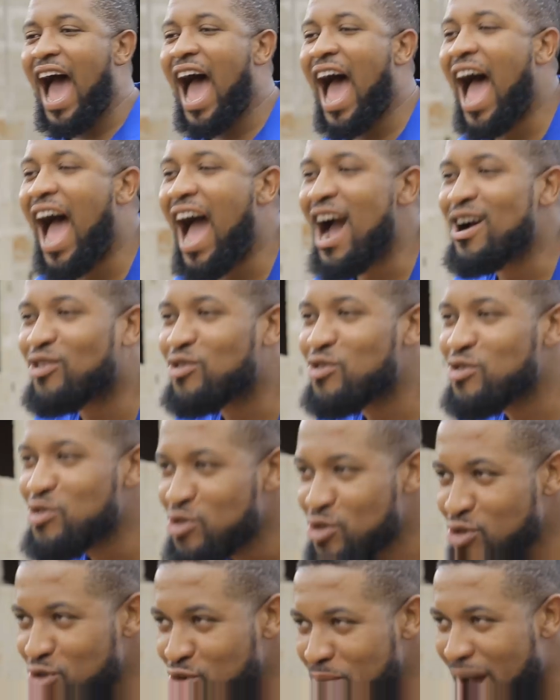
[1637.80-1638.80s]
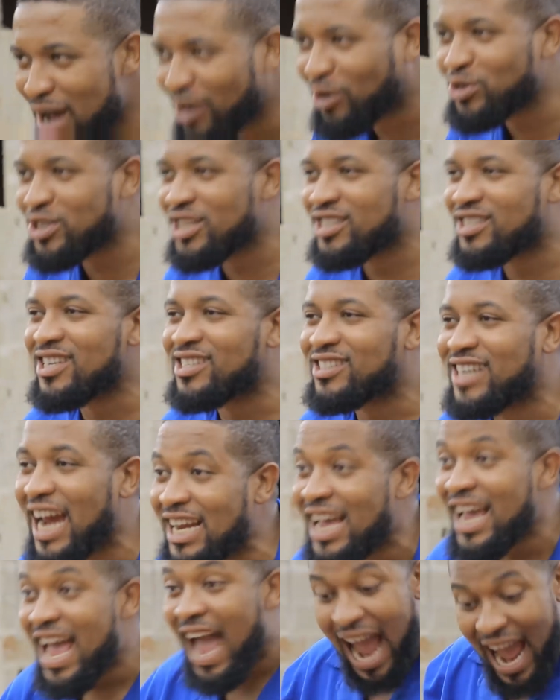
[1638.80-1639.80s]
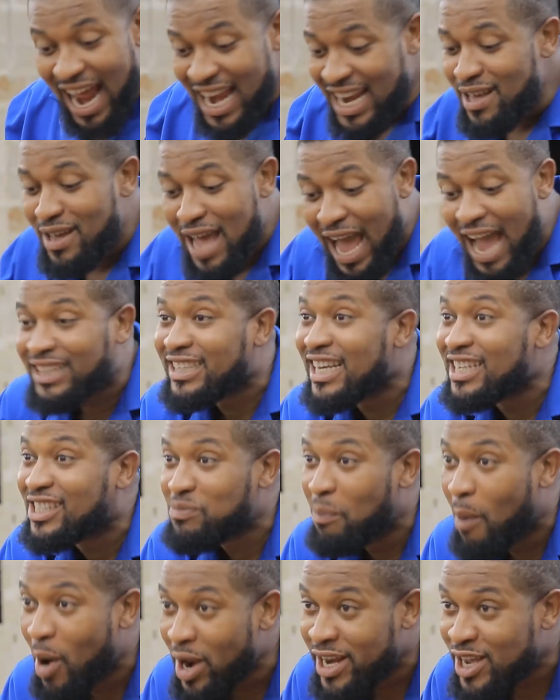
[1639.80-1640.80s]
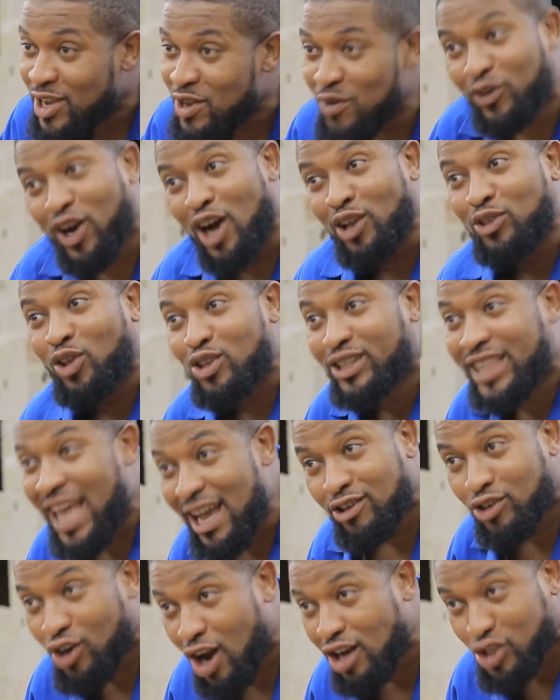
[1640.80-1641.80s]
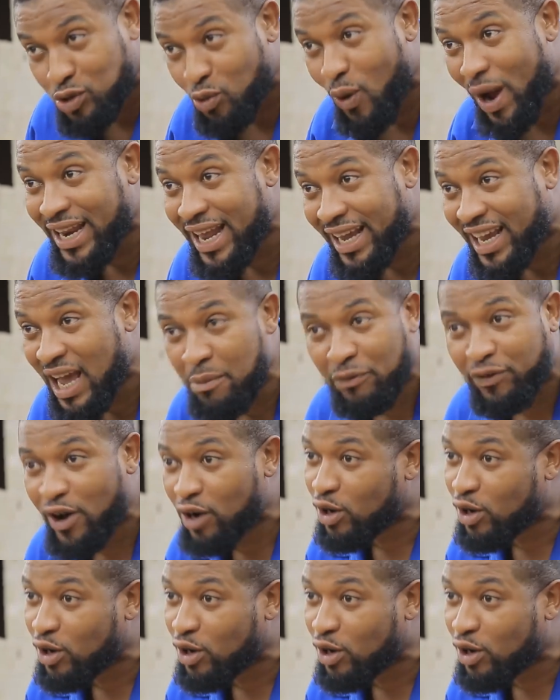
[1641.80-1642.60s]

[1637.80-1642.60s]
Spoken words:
Aku. Because is this guy. This money, you've got to take rush one again